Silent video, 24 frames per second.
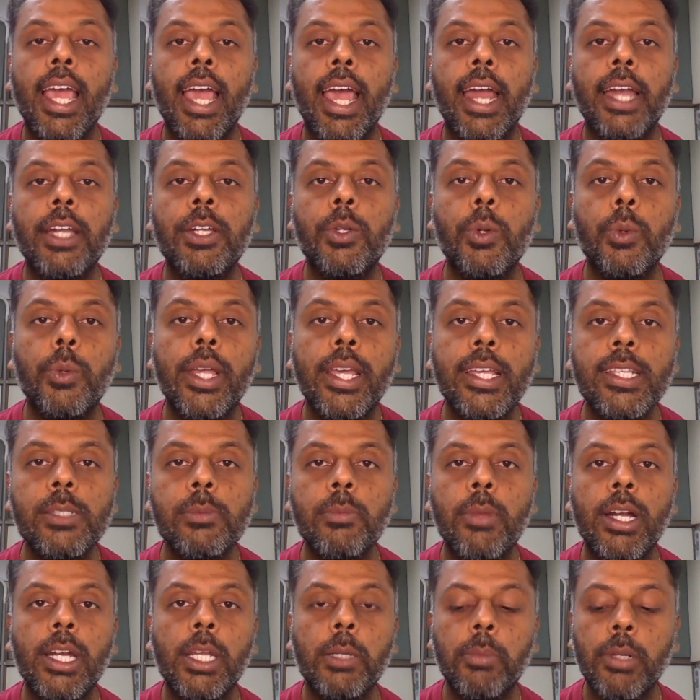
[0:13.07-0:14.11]
And today's
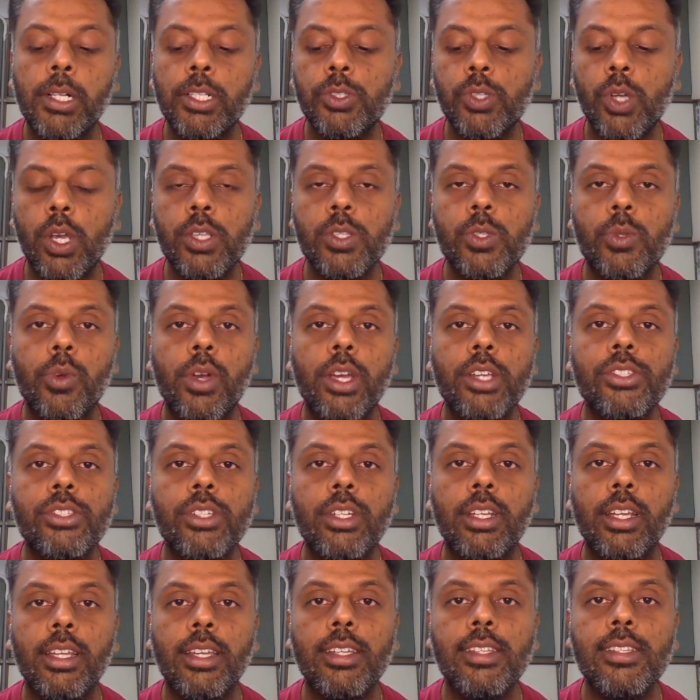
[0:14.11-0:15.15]
multiple choice
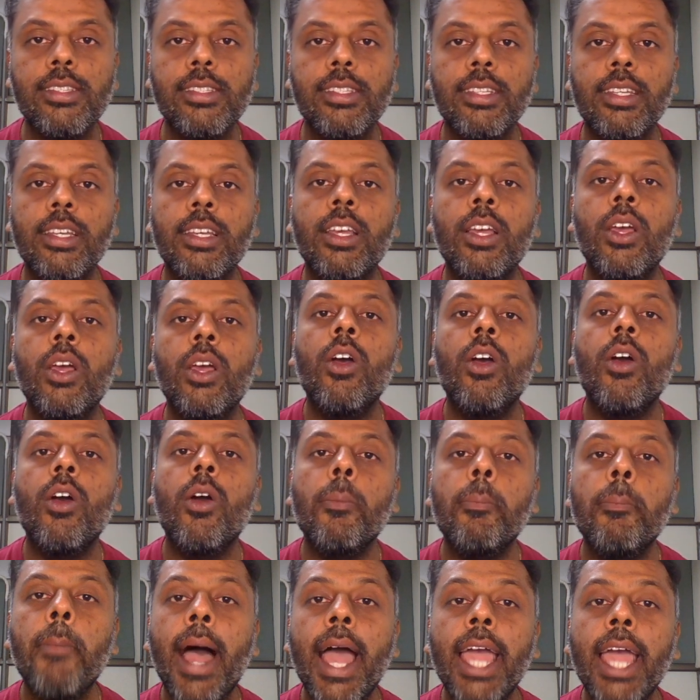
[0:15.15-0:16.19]
question is,
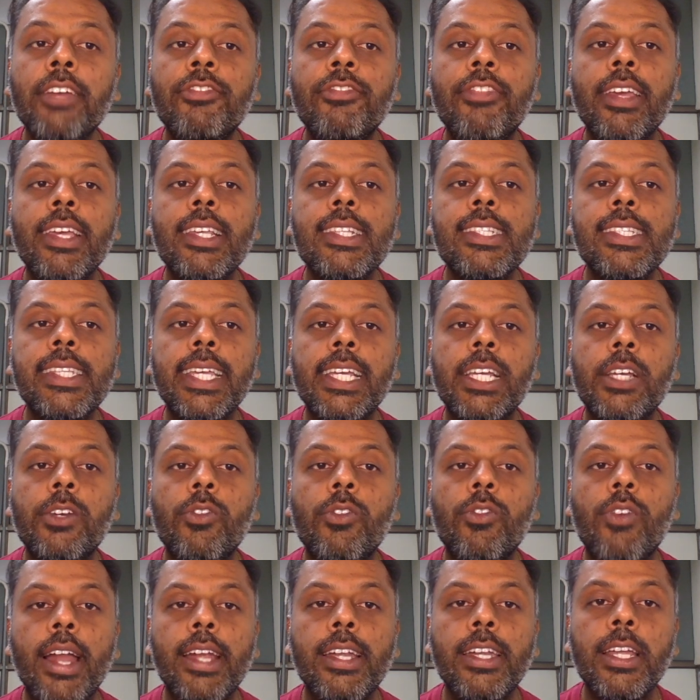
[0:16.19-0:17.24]
biphasic
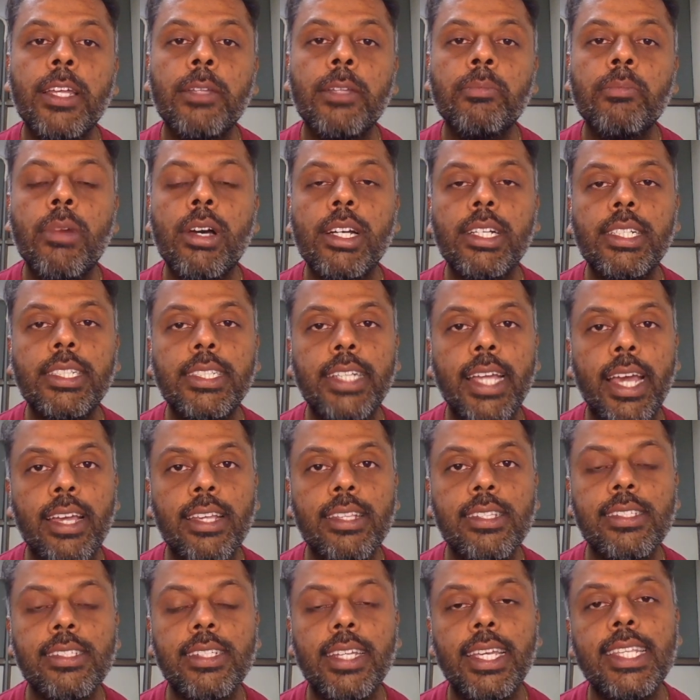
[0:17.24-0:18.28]
van den Bergh
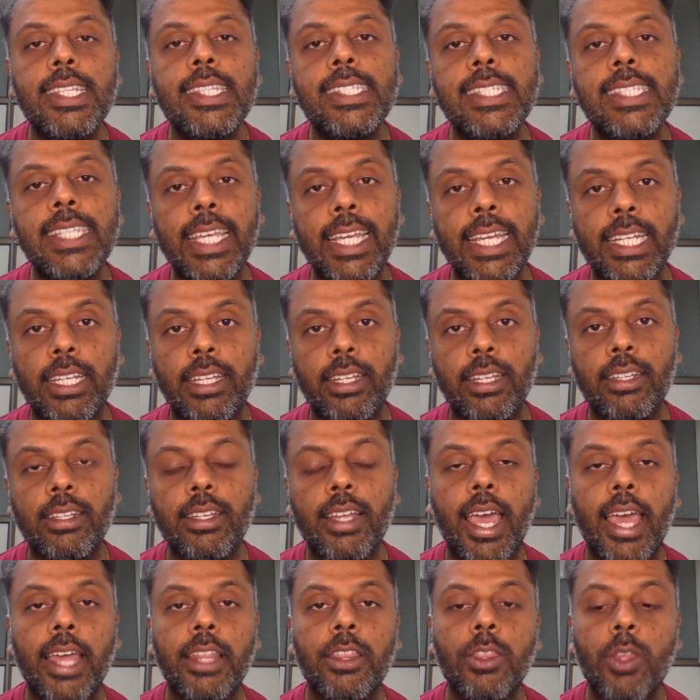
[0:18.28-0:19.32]
test is seen in,
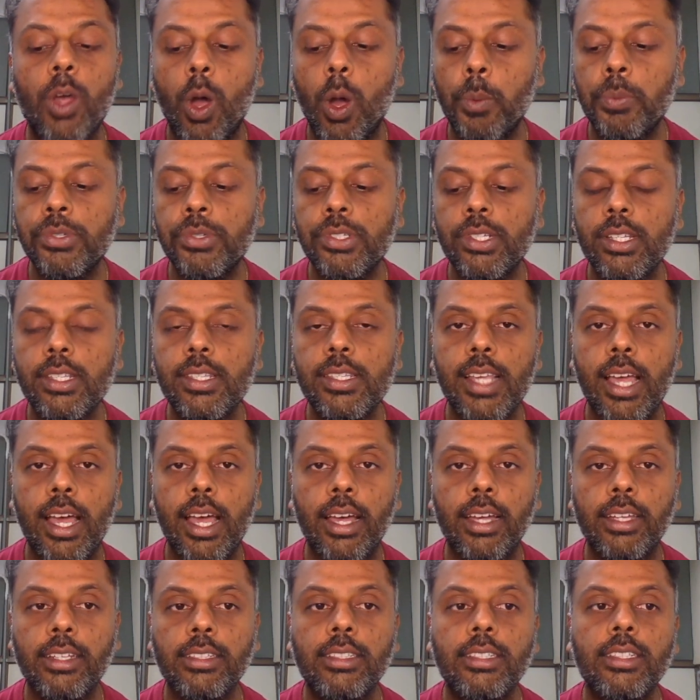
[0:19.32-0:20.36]
and the options
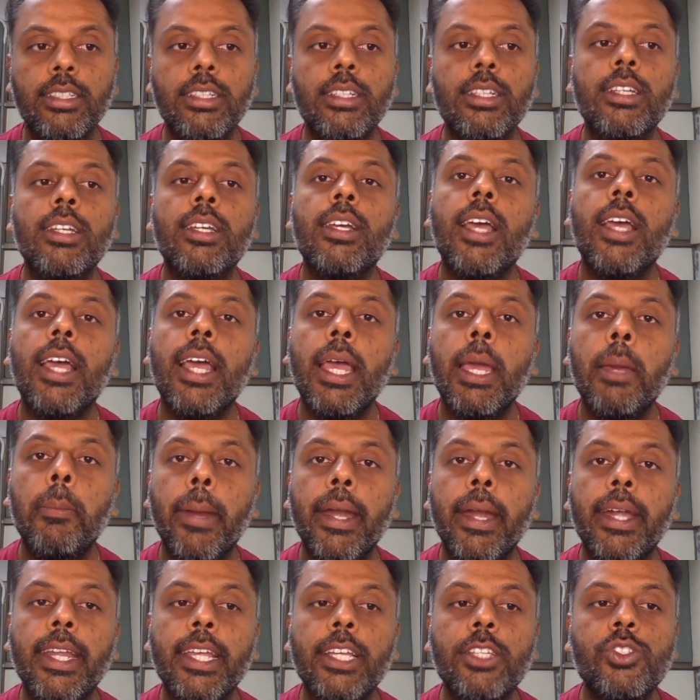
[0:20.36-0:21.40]
are
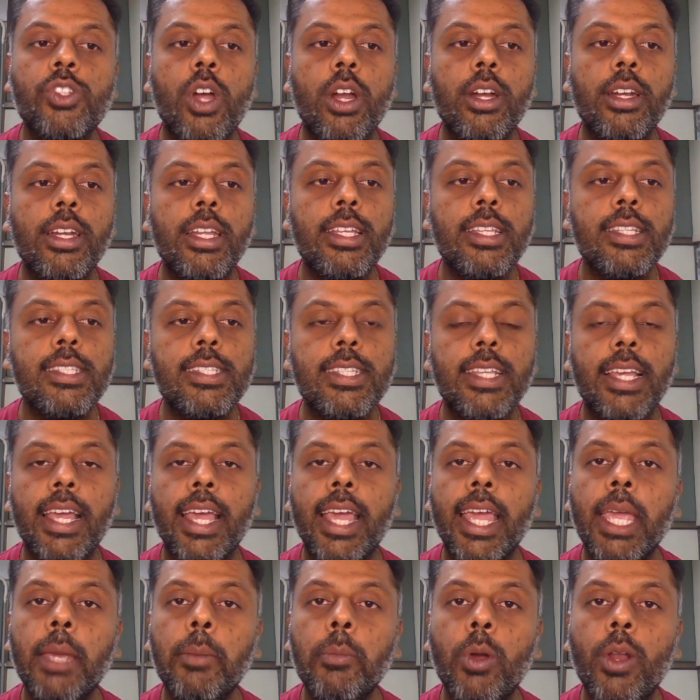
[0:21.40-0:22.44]
hepatic jaundice,
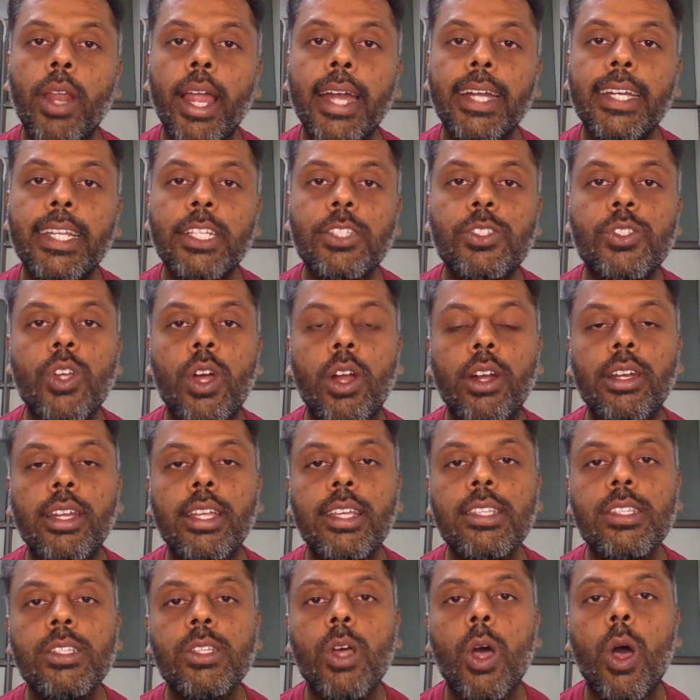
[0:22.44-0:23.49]
hemolytic
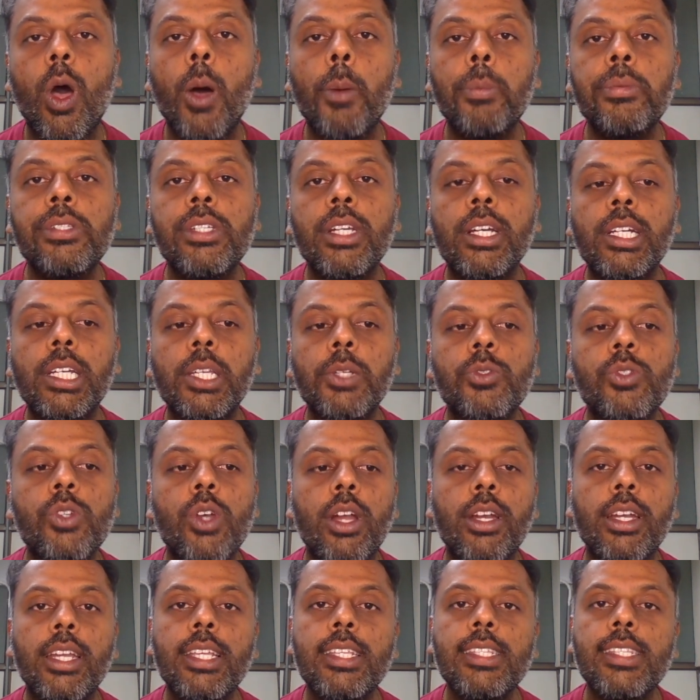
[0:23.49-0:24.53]
jaundice, obstructive
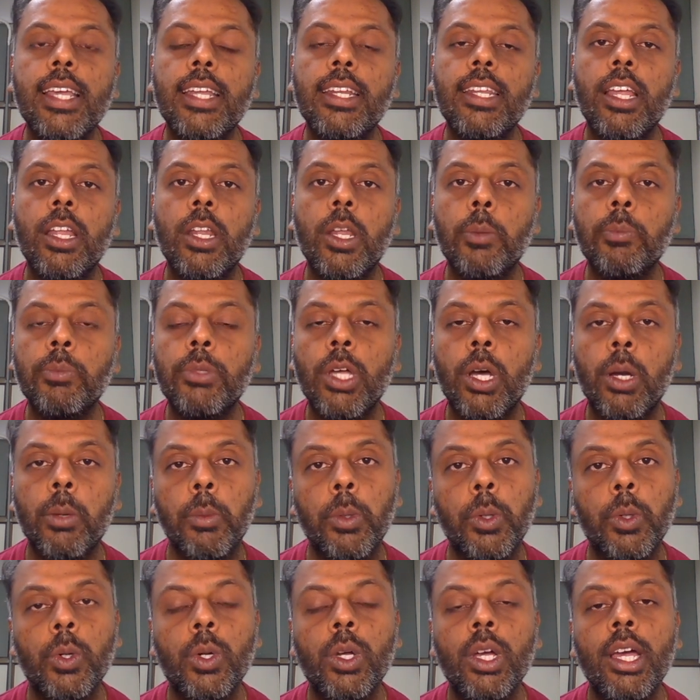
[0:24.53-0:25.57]
jaundice and none of the above.